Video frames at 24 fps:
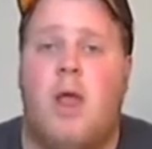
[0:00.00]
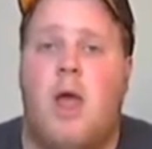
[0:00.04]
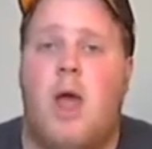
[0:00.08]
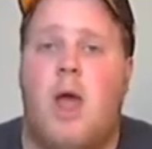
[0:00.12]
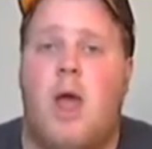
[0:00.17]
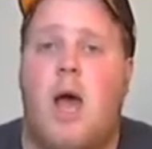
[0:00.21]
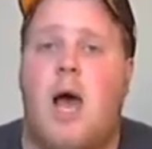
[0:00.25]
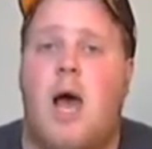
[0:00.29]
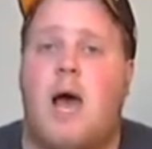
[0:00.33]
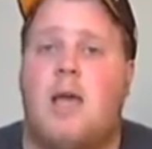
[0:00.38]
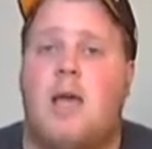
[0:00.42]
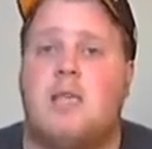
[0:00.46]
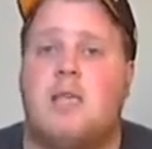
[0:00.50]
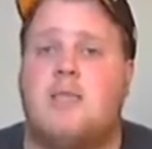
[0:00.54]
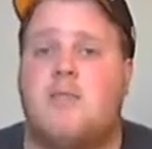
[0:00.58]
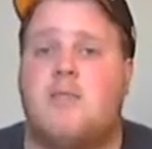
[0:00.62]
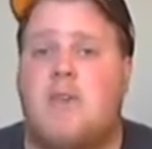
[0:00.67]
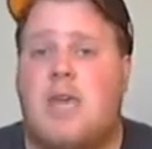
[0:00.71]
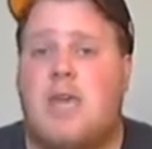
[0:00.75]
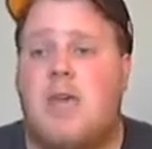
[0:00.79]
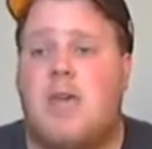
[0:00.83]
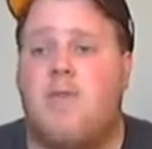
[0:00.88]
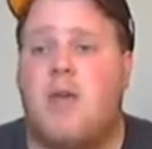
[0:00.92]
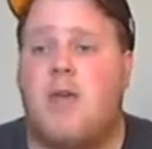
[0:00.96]
He's a
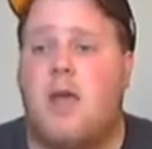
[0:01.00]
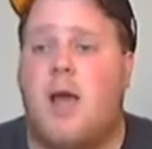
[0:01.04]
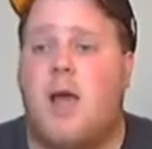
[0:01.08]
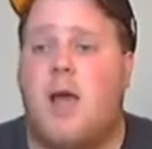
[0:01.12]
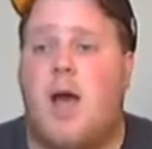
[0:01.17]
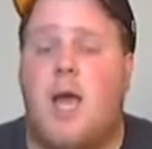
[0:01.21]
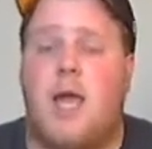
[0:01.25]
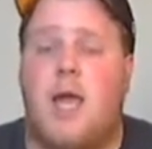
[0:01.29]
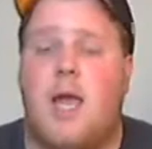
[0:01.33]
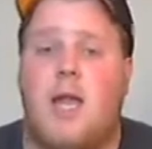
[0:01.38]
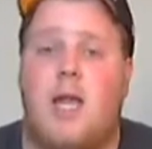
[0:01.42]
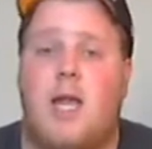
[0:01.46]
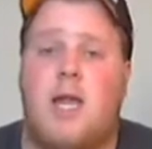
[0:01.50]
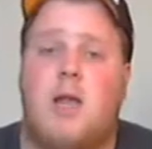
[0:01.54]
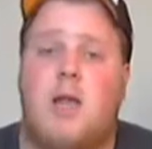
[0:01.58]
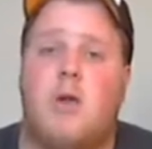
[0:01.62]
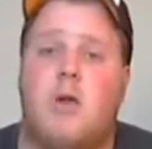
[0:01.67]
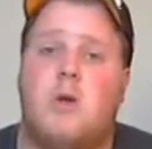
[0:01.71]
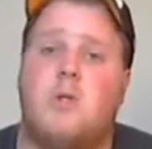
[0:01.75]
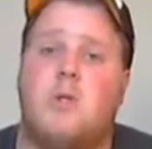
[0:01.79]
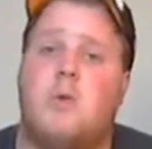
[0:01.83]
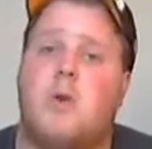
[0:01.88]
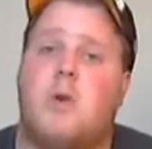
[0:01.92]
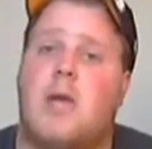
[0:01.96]
giving guy, and he
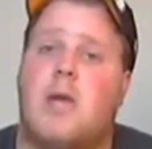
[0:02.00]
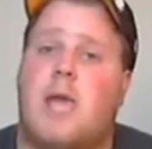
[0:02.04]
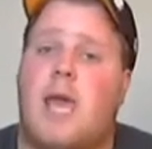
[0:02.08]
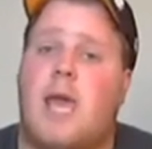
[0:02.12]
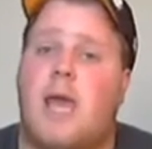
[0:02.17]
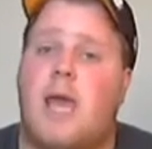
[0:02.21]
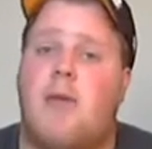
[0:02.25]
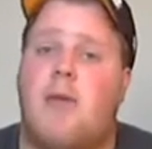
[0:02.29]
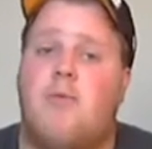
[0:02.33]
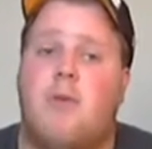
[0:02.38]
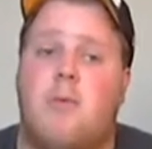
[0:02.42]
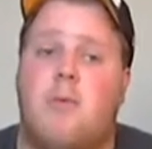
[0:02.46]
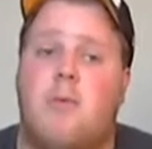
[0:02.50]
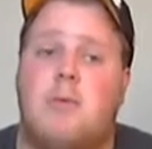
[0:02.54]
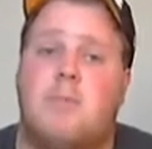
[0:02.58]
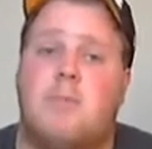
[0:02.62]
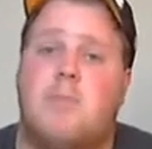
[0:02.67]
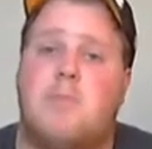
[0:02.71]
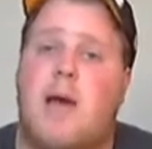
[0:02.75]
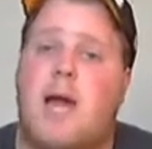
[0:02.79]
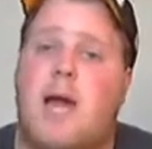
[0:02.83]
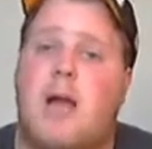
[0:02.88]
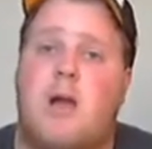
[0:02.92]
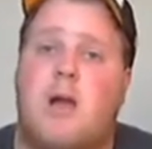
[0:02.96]
knows where he came from. His
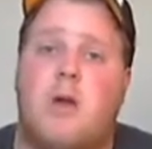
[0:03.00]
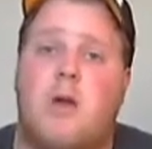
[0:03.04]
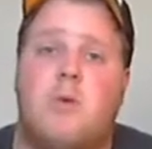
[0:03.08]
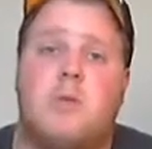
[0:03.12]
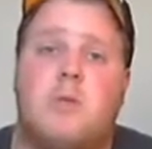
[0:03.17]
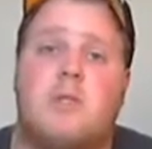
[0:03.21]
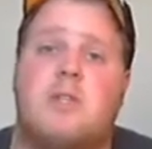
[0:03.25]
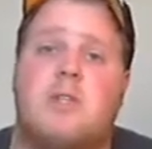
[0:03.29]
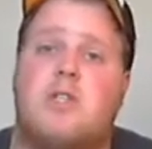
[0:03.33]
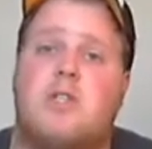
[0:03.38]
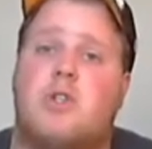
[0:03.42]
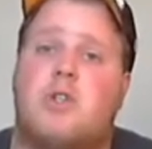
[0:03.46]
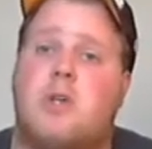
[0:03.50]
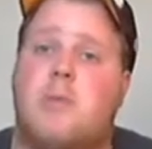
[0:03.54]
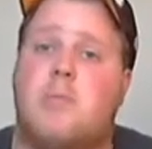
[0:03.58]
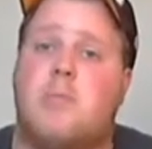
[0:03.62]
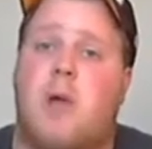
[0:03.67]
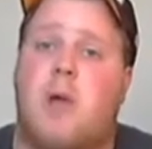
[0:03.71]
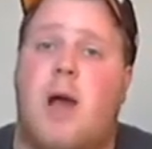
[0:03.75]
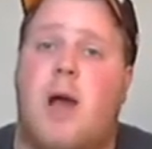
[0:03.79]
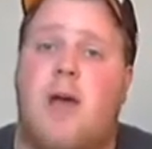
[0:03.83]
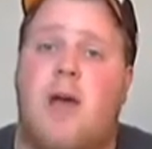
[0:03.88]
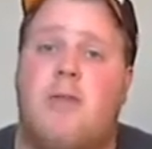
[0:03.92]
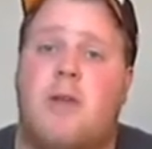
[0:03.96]
background was extreme
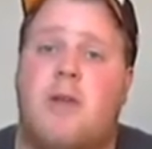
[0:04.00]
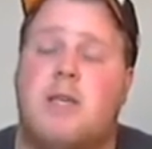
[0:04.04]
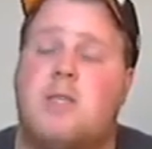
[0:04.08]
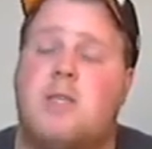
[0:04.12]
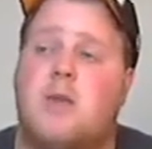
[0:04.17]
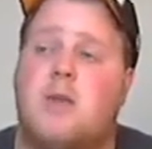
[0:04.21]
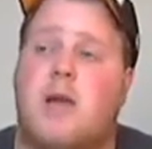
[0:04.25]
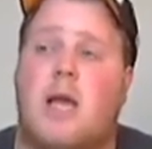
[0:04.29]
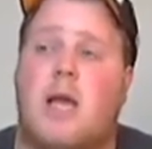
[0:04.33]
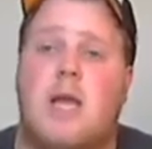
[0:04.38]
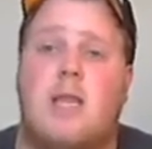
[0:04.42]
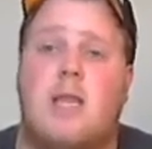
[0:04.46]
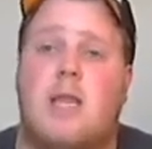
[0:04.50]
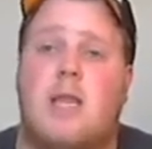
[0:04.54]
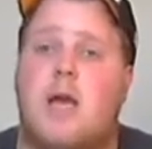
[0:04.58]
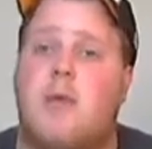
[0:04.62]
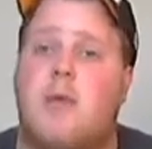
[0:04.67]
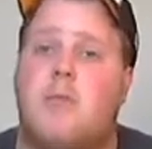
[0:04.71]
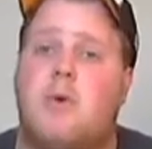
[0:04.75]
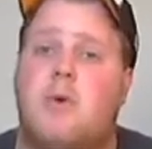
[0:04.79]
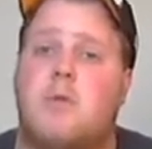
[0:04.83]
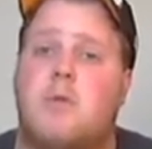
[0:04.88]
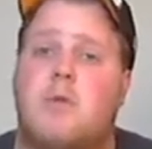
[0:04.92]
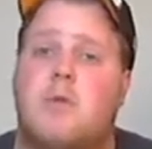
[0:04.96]
poverty, so I got the
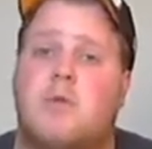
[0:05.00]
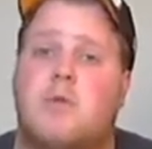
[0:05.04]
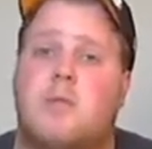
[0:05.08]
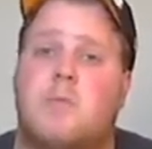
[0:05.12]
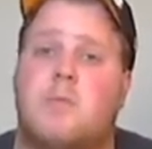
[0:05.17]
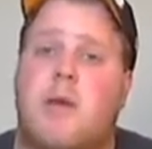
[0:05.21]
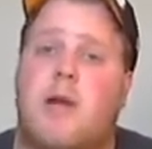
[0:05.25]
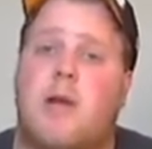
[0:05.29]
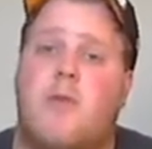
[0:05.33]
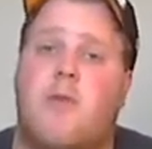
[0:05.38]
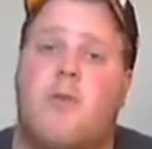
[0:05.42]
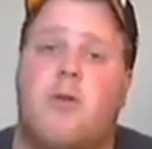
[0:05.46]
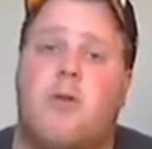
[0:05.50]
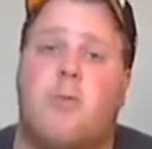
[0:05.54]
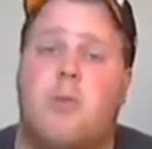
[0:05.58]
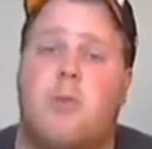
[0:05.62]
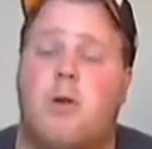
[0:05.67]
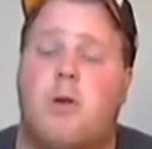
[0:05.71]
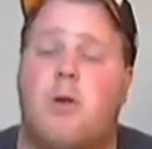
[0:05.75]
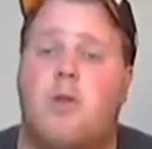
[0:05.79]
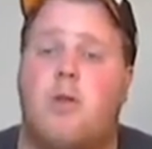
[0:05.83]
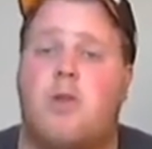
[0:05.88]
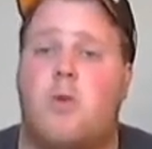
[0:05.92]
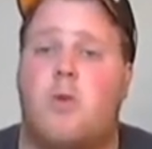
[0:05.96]
utmost respect for
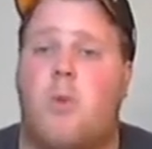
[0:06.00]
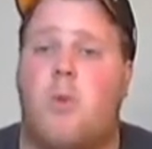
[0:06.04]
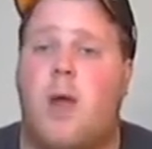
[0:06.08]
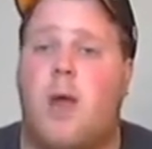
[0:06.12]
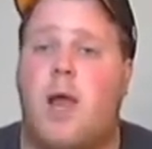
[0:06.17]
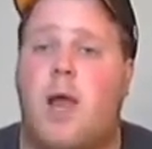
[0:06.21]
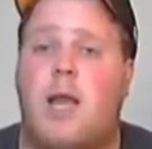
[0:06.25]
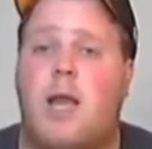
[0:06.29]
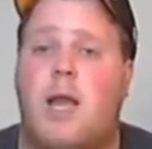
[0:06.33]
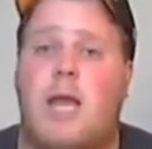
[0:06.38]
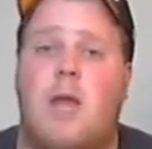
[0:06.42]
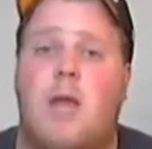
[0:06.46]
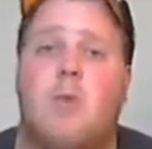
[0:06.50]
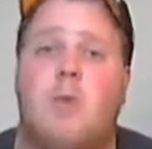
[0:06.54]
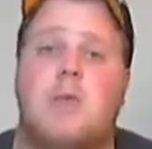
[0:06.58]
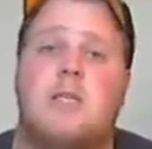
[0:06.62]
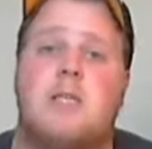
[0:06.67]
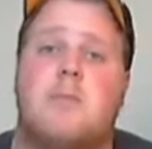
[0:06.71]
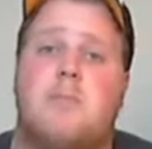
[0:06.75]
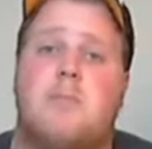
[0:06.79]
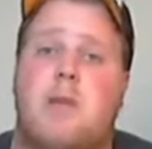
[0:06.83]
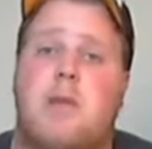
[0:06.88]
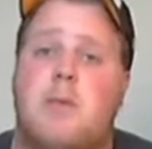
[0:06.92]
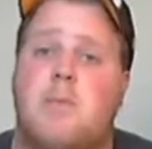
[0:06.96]
Roberto Duran. He was
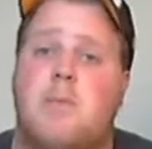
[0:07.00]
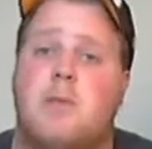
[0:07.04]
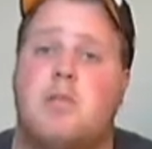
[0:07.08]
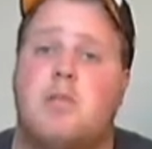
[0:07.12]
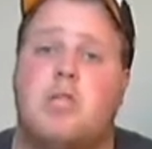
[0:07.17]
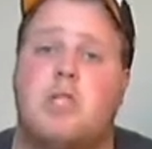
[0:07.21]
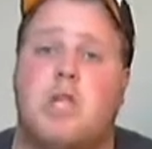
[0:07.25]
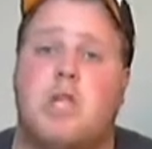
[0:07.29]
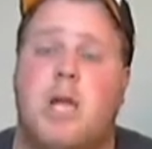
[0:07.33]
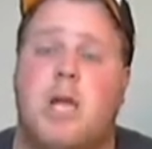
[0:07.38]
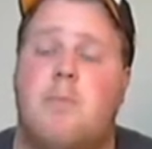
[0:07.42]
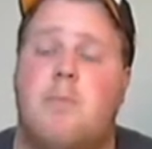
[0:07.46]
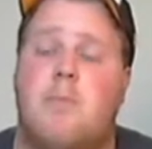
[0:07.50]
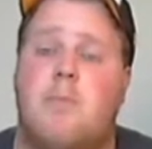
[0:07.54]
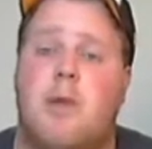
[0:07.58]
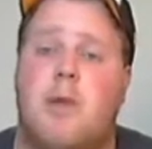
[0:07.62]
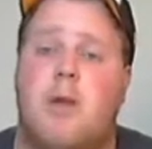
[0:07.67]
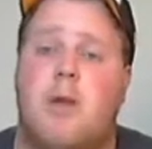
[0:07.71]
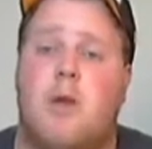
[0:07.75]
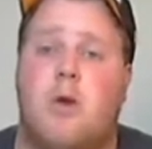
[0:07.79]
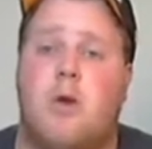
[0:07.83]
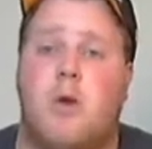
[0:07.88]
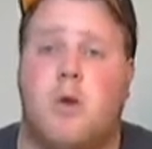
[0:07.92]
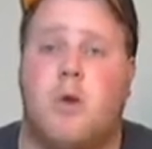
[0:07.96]
a people's
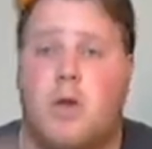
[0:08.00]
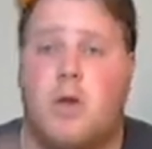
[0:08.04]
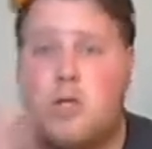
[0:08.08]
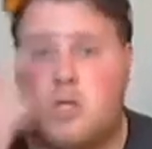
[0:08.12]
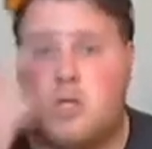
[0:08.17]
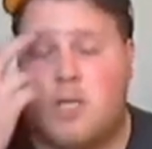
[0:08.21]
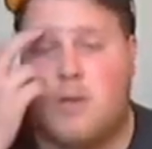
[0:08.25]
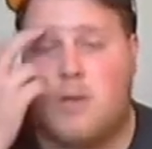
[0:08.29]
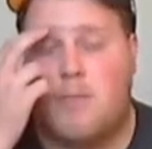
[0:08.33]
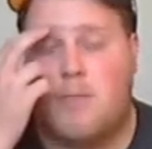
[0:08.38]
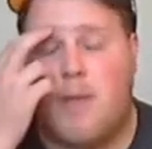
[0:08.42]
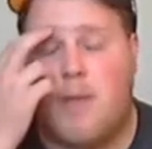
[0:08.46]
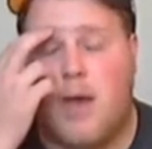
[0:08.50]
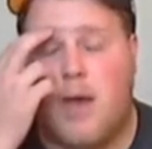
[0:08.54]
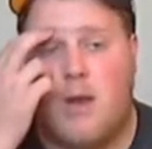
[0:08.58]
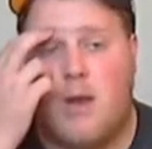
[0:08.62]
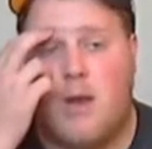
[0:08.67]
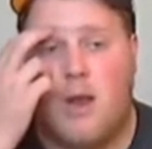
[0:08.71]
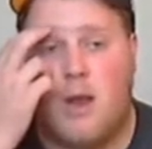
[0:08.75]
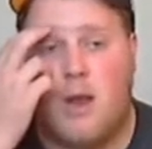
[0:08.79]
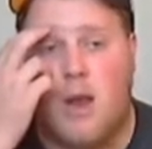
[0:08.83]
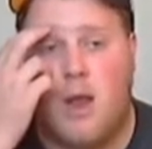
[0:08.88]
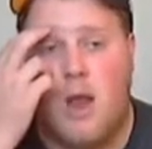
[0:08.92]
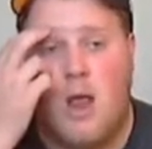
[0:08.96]
champion, no question about
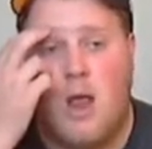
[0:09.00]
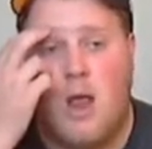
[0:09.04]
it.